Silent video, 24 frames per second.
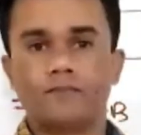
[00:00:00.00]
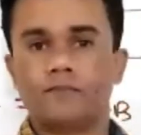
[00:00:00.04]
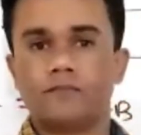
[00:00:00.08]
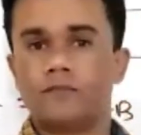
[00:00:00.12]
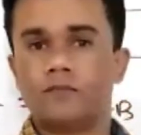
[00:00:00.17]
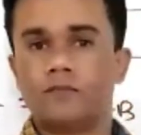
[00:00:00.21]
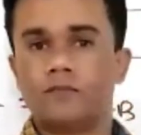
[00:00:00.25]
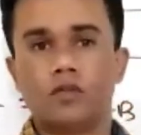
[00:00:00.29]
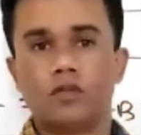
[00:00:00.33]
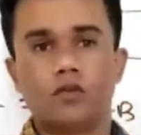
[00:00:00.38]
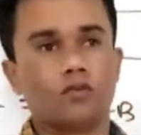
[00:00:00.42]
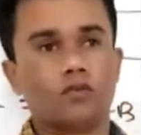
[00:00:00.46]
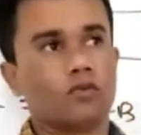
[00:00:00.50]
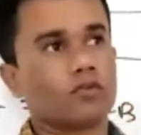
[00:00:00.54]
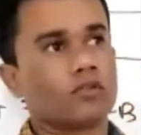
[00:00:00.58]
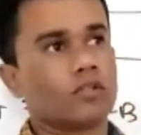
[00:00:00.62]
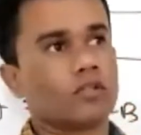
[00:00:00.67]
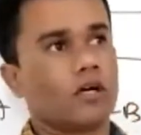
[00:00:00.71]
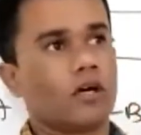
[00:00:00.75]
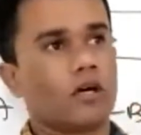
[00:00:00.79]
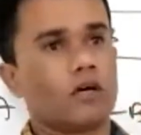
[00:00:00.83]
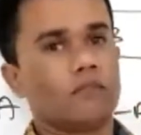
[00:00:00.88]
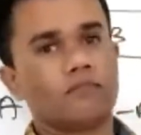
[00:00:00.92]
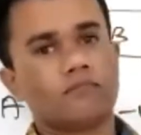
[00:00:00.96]
no, those
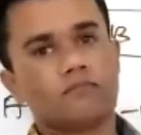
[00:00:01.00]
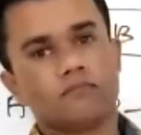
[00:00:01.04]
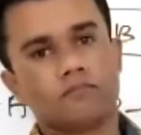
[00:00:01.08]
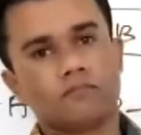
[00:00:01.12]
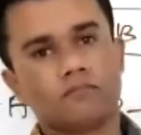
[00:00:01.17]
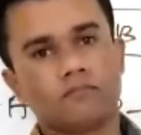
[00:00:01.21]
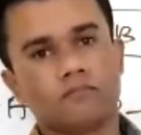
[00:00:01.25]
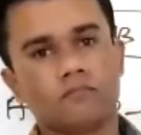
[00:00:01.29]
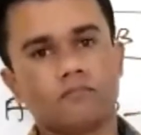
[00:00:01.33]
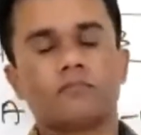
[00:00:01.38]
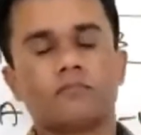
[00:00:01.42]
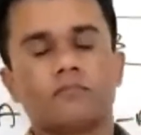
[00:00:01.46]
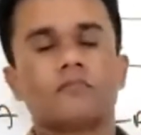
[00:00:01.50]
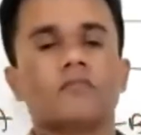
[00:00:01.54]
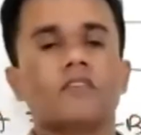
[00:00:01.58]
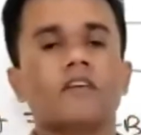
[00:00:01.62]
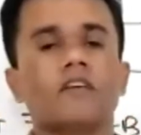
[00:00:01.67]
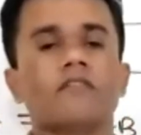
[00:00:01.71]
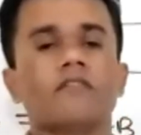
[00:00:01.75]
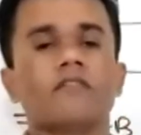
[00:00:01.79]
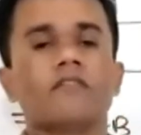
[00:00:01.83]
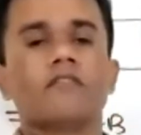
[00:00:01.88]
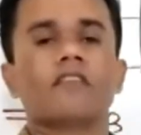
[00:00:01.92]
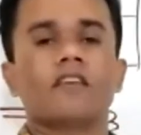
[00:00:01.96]
are different.